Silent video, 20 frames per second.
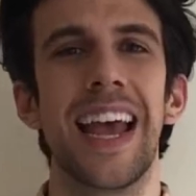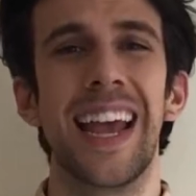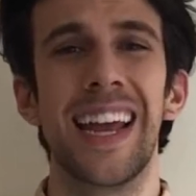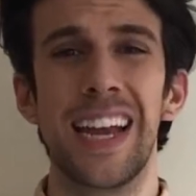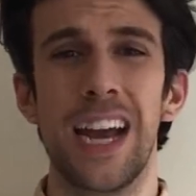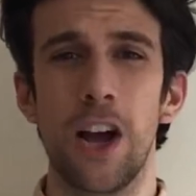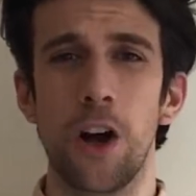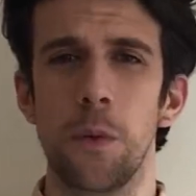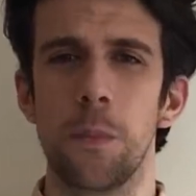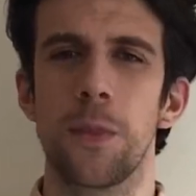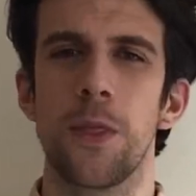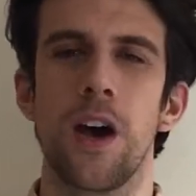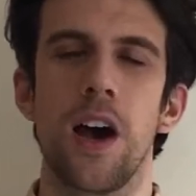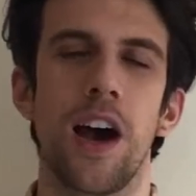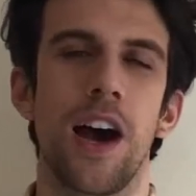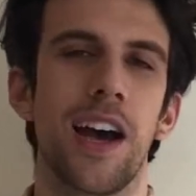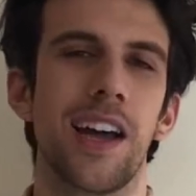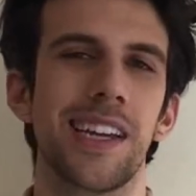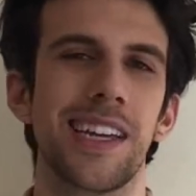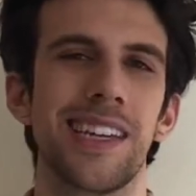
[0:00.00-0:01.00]
and help the
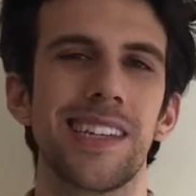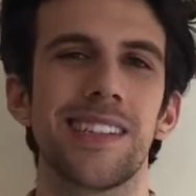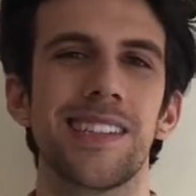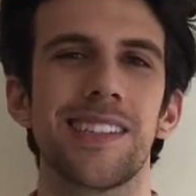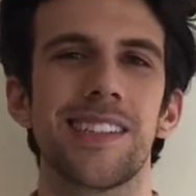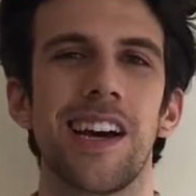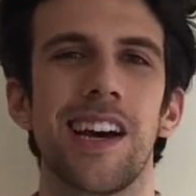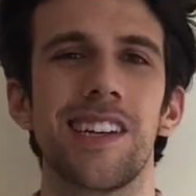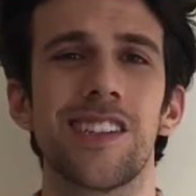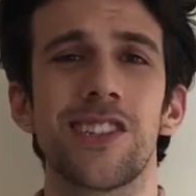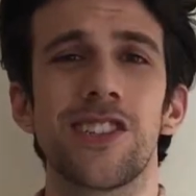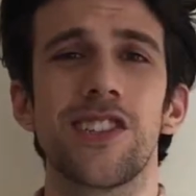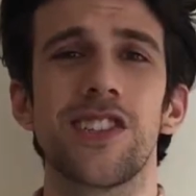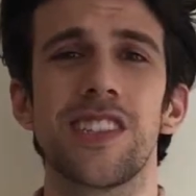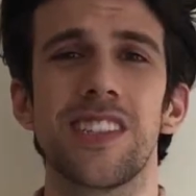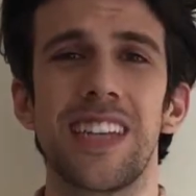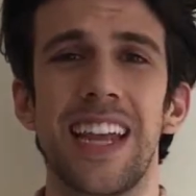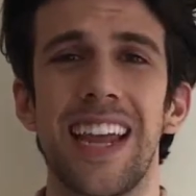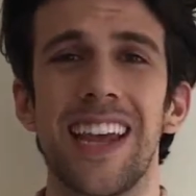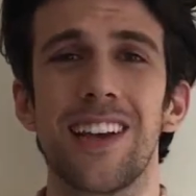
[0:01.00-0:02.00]
audience
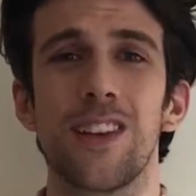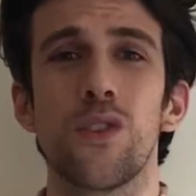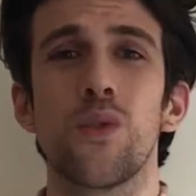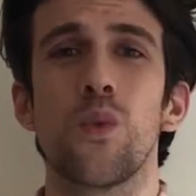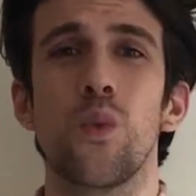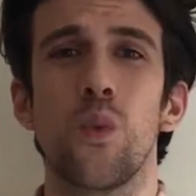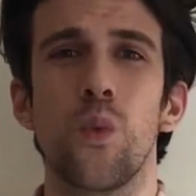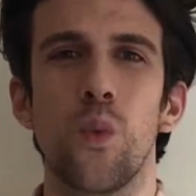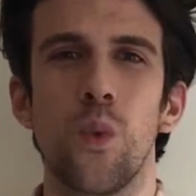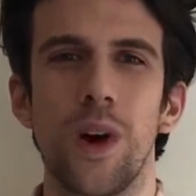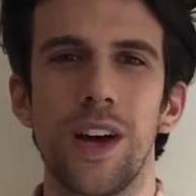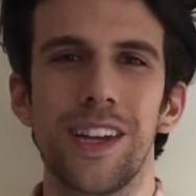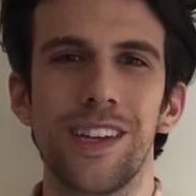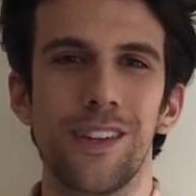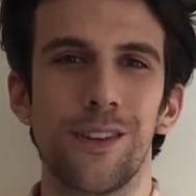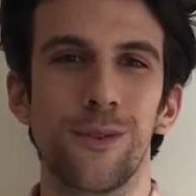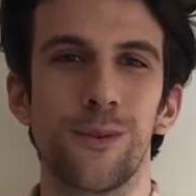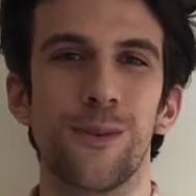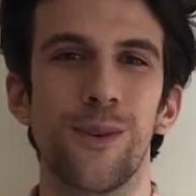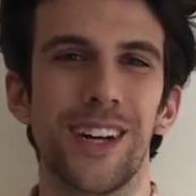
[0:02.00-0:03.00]
understand what
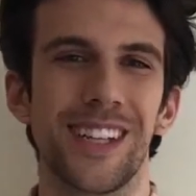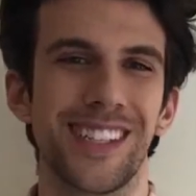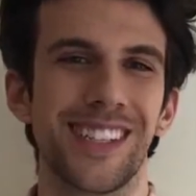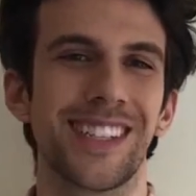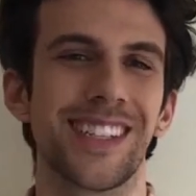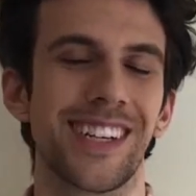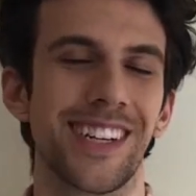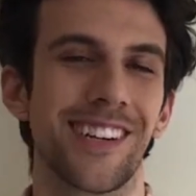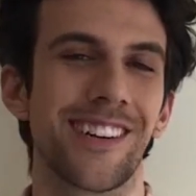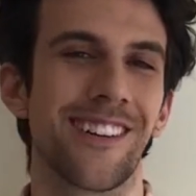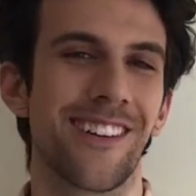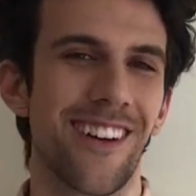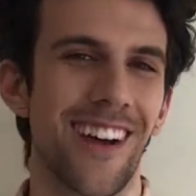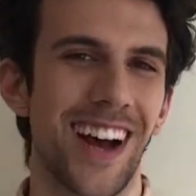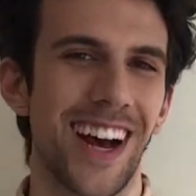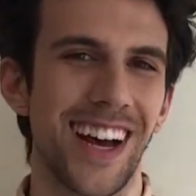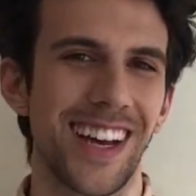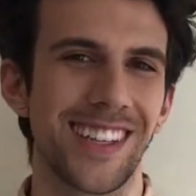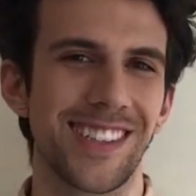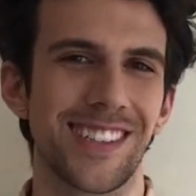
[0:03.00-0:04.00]
you want to get
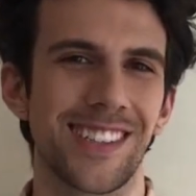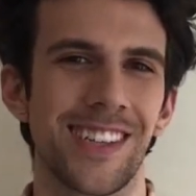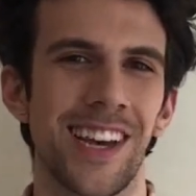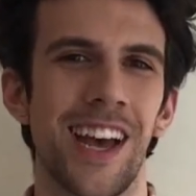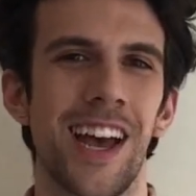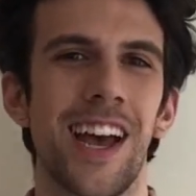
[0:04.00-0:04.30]
across.